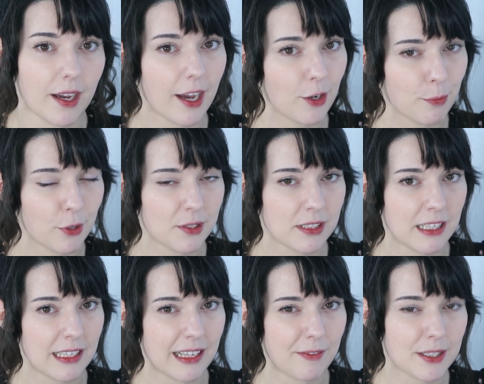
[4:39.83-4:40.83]
I don't
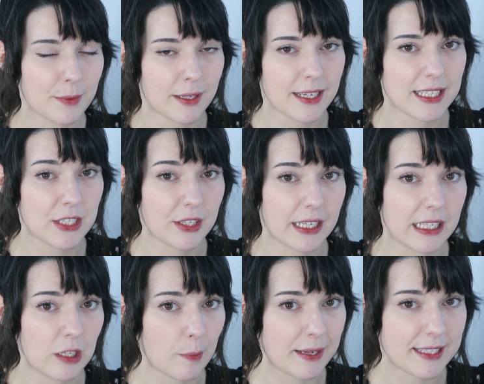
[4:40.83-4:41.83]
personally love this one as a
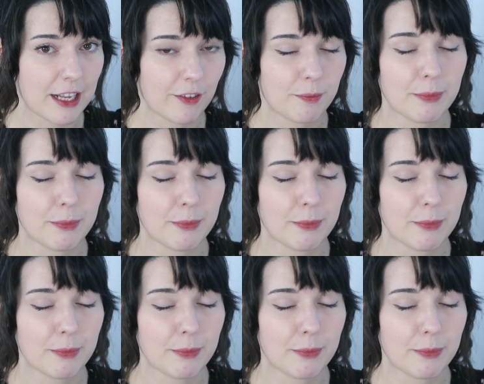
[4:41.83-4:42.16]
gradient on myself,